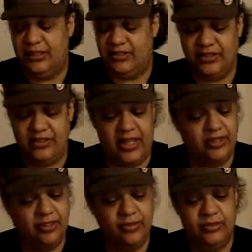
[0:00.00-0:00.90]
it's
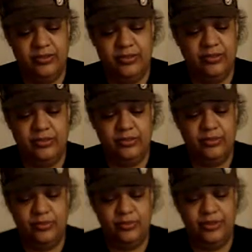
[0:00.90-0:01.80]
sadder
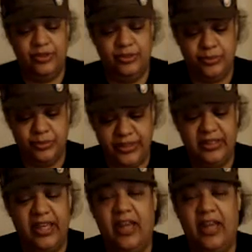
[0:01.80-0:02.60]
when you really